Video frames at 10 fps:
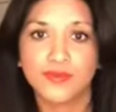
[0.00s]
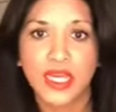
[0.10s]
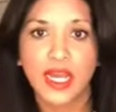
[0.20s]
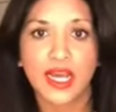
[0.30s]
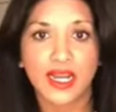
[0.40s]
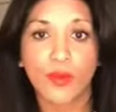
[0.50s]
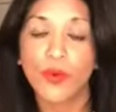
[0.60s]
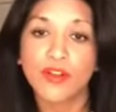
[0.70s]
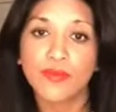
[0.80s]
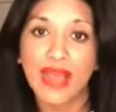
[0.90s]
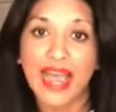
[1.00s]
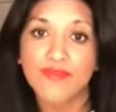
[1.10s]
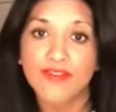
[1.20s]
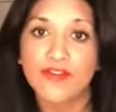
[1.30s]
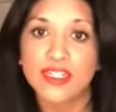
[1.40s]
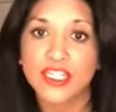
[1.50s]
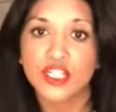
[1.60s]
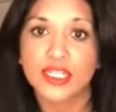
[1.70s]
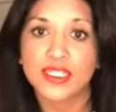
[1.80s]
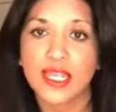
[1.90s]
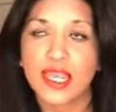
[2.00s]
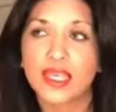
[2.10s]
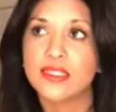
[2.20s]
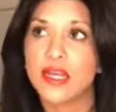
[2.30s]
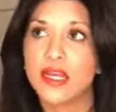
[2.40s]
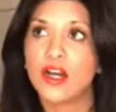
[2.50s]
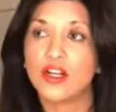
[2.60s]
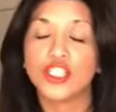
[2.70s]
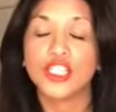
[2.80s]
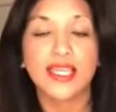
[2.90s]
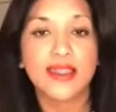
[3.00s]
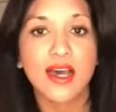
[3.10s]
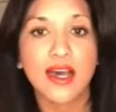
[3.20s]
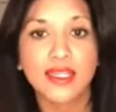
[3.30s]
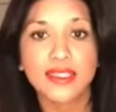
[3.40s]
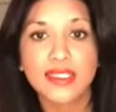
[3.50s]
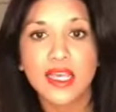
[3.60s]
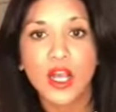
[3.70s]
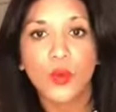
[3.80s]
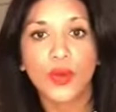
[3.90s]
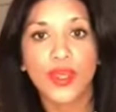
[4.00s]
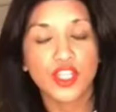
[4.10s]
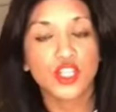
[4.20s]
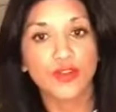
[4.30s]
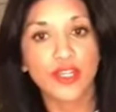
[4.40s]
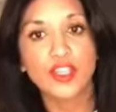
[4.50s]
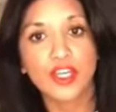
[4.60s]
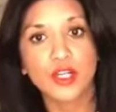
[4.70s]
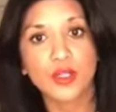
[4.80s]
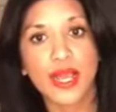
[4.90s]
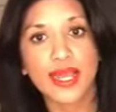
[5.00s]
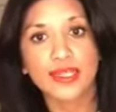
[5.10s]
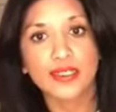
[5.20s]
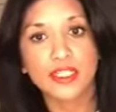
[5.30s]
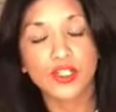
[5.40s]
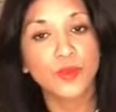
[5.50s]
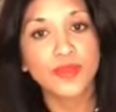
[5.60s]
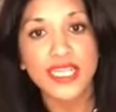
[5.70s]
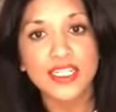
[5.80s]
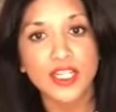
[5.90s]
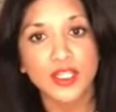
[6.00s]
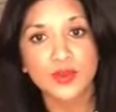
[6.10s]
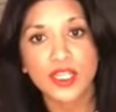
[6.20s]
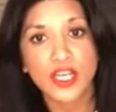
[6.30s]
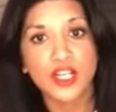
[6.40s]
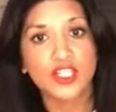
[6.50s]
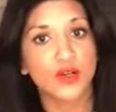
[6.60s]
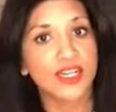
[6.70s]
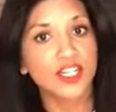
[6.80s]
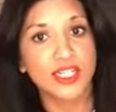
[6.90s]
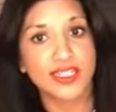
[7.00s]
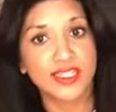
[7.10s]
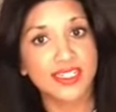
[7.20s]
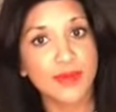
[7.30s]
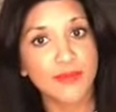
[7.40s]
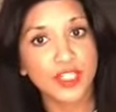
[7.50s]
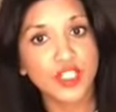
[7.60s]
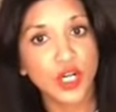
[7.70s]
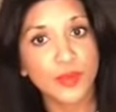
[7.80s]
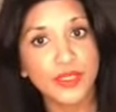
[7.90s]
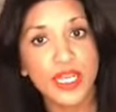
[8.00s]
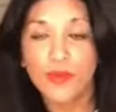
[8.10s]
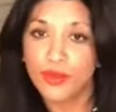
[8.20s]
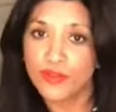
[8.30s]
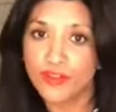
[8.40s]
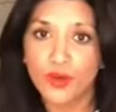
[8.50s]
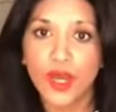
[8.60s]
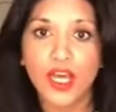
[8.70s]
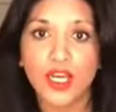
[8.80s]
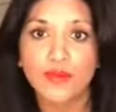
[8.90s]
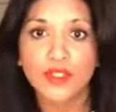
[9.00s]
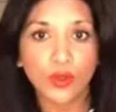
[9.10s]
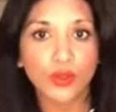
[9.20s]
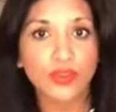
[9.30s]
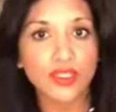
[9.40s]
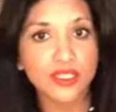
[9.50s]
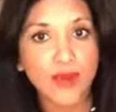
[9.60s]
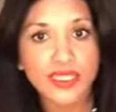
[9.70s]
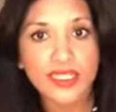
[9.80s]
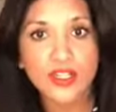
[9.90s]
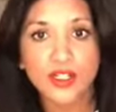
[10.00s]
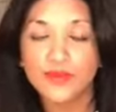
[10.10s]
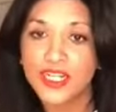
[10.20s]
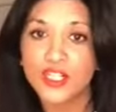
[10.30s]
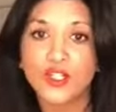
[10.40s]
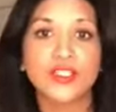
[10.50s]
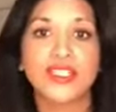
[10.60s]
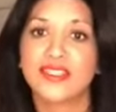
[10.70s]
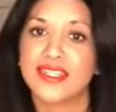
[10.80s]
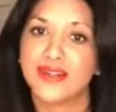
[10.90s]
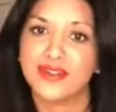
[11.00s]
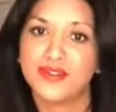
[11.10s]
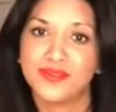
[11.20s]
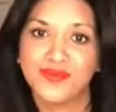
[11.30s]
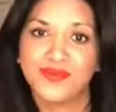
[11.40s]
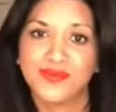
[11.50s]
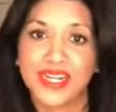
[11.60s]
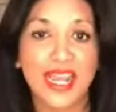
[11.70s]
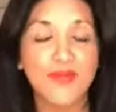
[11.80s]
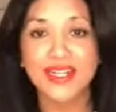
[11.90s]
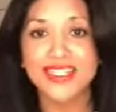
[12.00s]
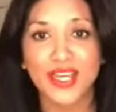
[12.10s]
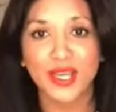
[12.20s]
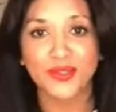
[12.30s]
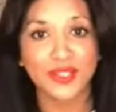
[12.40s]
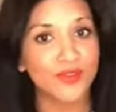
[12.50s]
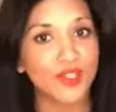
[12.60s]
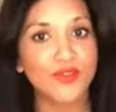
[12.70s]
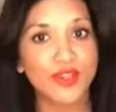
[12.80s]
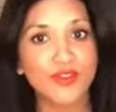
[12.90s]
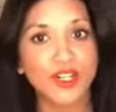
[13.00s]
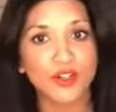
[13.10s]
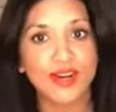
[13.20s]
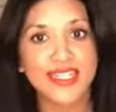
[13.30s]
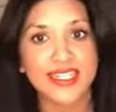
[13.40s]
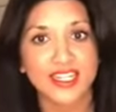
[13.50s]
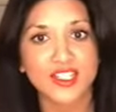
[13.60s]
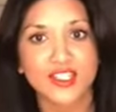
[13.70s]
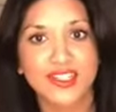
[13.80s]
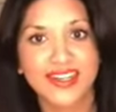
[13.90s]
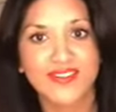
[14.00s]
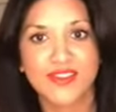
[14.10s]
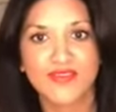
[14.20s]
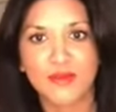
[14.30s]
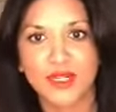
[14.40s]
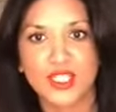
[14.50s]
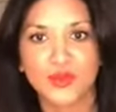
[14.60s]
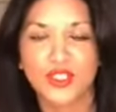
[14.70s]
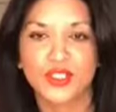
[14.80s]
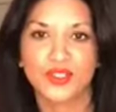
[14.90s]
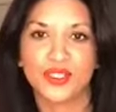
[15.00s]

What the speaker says: Like one of our favorite dishes is our chicken thighs with chorizo and new potatoes. So literally it's an assembly job, put a few herbs, oils and spices on, and it cooks itself. And hey presto, you've got a great dish for the family to enjoy.